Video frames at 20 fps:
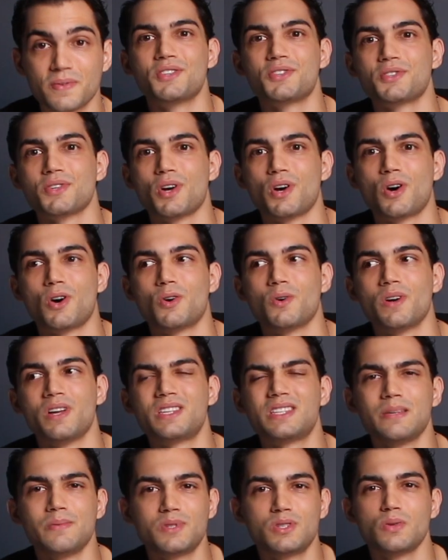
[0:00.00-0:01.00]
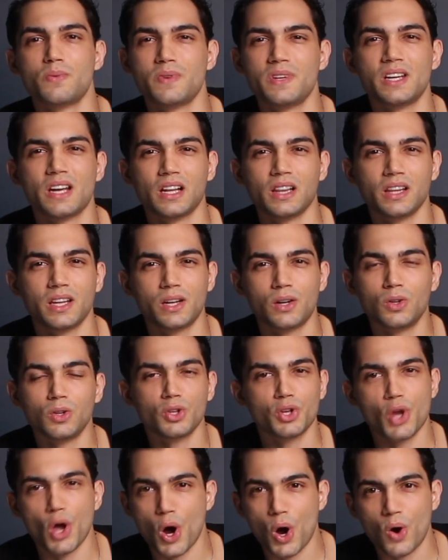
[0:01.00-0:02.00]
So it seems to be a little
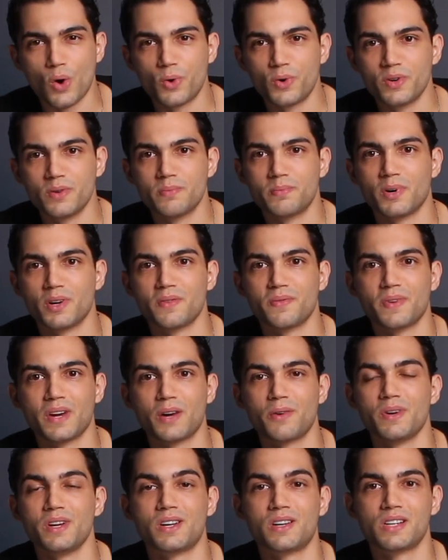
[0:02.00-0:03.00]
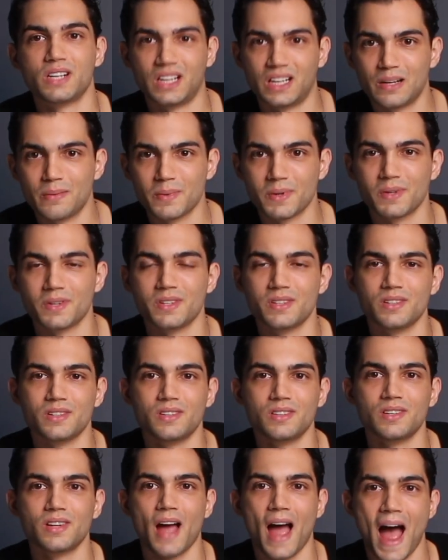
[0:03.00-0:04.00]
known but very common
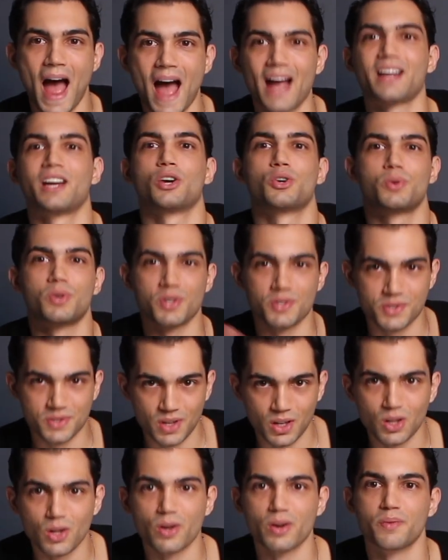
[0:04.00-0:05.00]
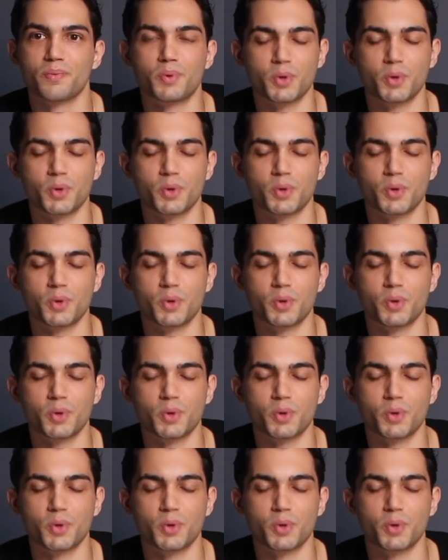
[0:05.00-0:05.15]
hack across a lot of